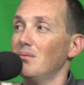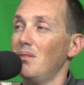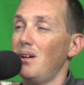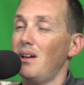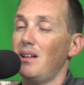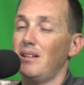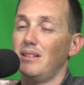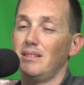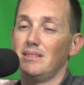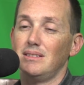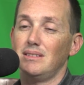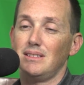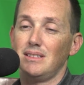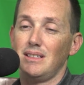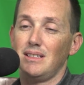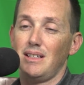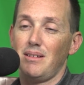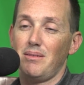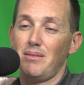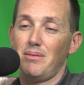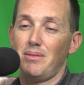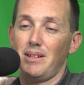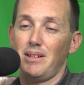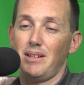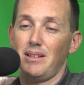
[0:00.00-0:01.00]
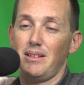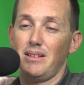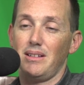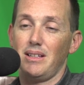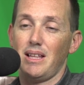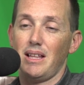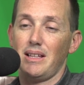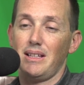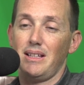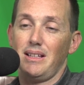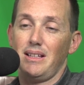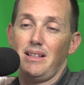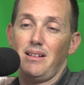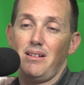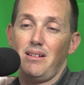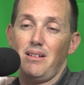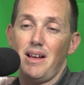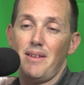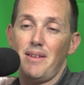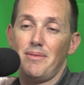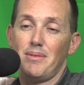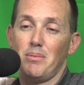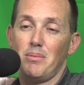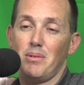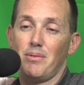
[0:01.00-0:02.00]
Well, you don't
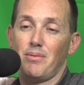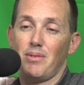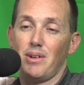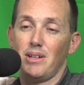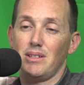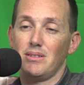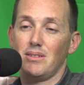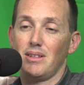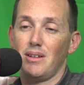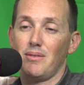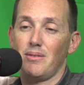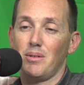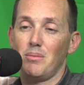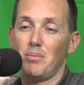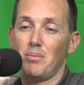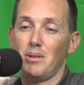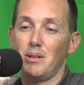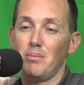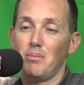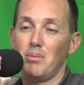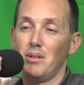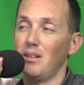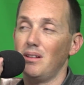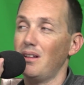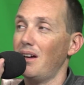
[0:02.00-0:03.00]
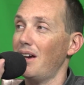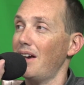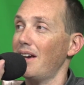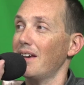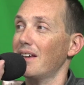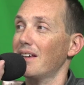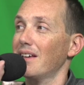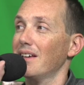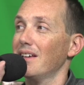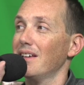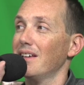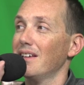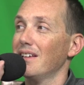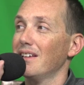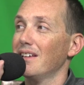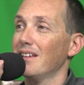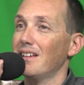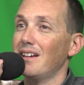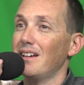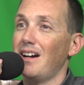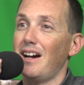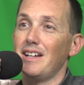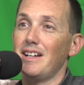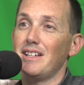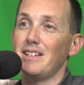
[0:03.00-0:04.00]
have to be friends with everybody, but like
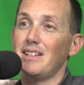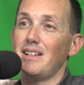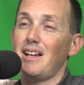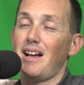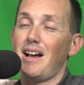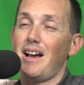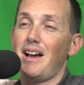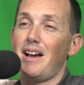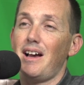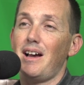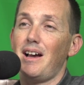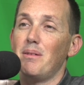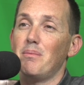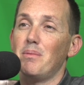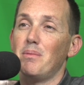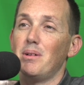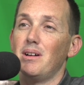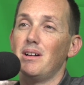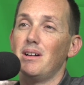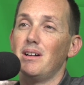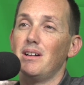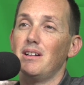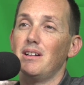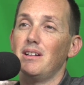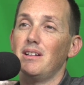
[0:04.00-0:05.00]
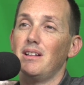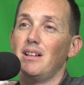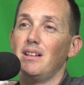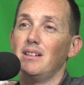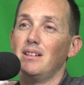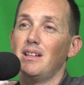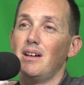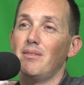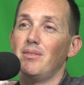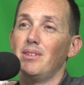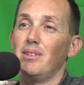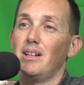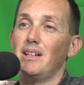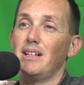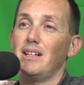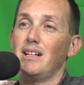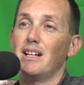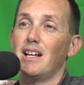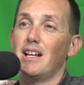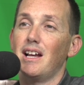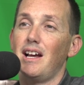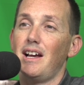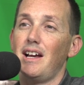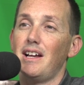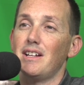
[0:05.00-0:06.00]
I'm a
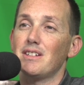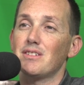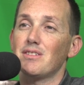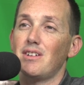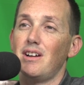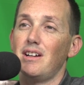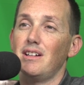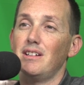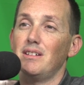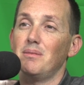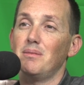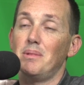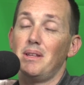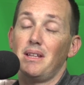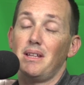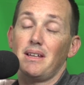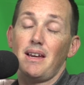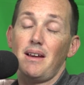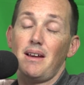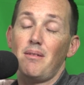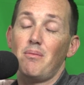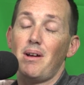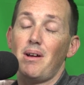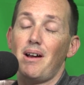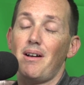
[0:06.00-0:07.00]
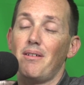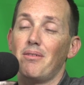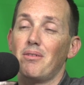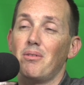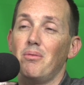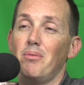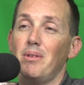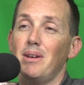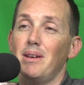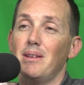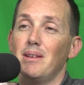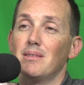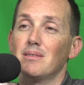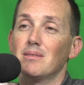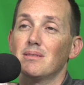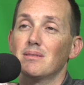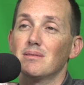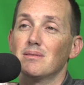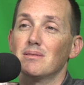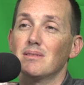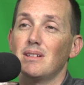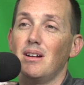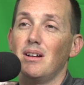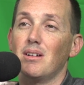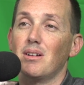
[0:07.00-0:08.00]
level-headed guy. I try to be like, hey, how can
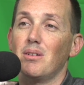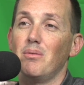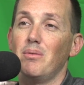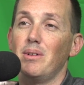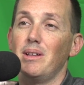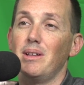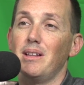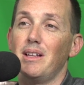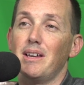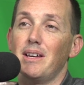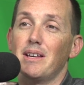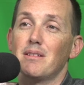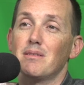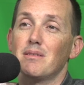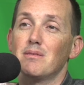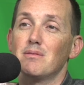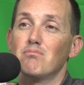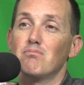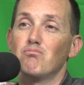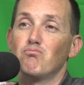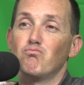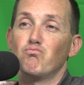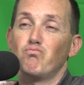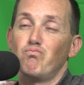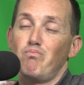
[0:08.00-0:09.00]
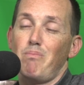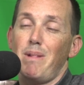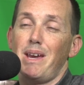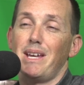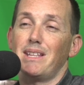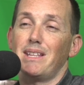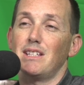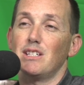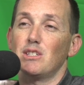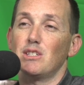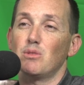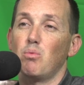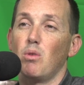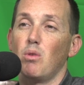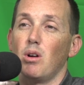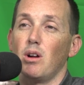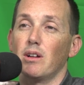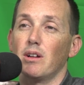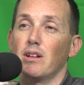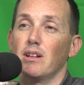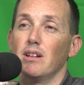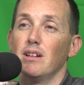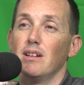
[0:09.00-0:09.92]
we like make this work?